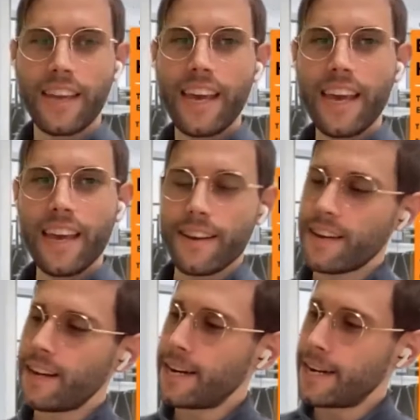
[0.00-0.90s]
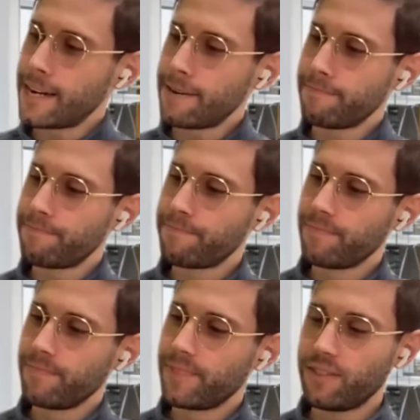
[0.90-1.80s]
Ian,
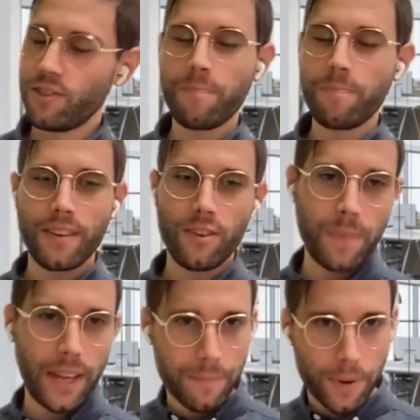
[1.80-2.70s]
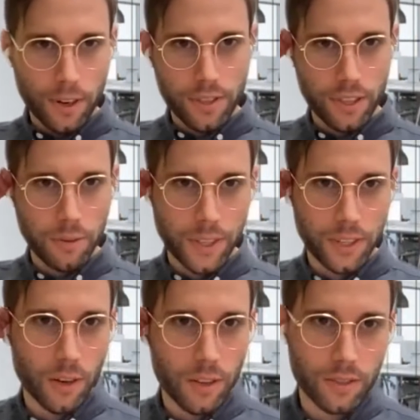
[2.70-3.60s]
since you've been in person, you've
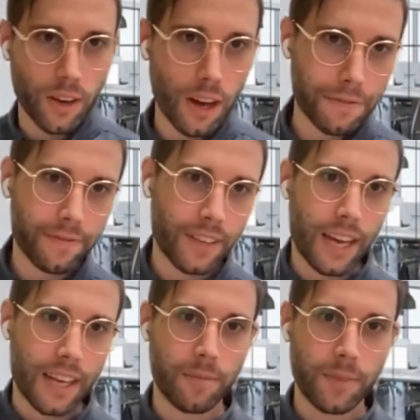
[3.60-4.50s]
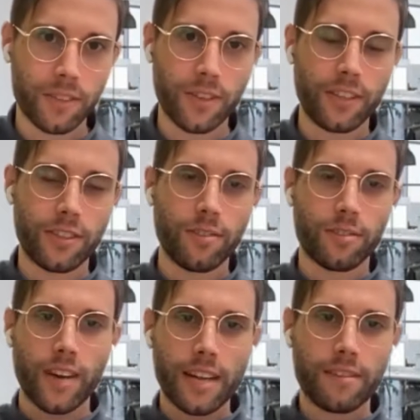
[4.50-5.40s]
been showing this off at some of the trade
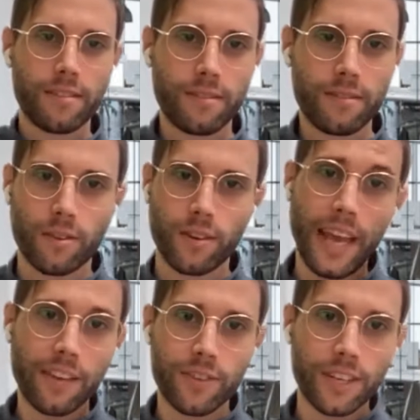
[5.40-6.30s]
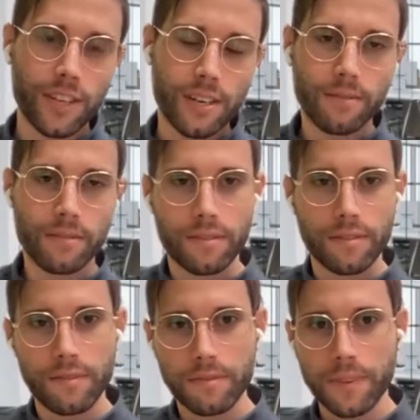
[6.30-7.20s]
shows, correct? Or a trade show, if
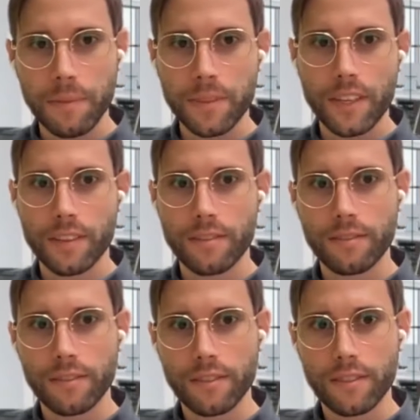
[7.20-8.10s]
I'm not mistaken.